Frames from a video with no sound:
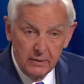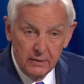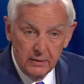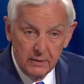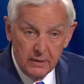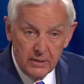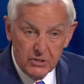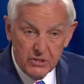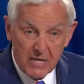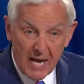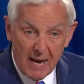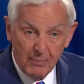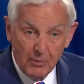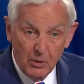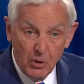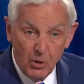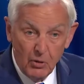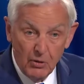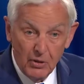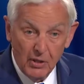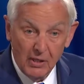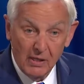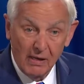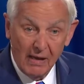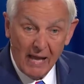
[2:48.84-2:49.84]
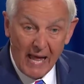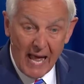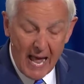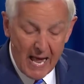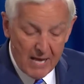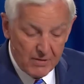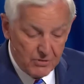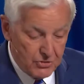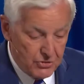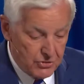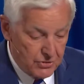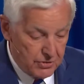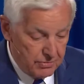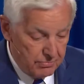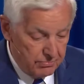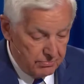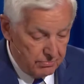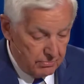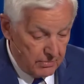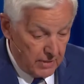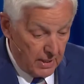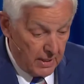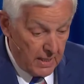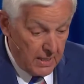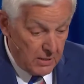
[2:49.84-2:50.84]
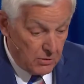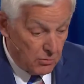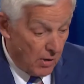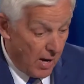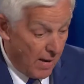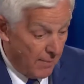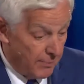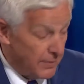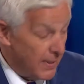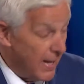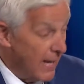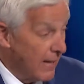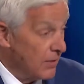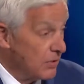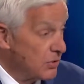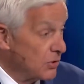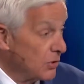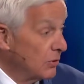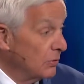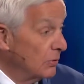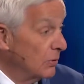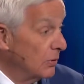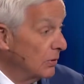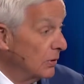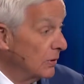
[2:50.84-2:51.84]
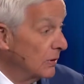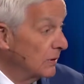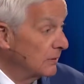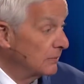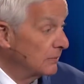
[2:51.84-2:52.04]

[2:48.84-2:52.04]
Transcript: He stopped going to class and he dropped out of school.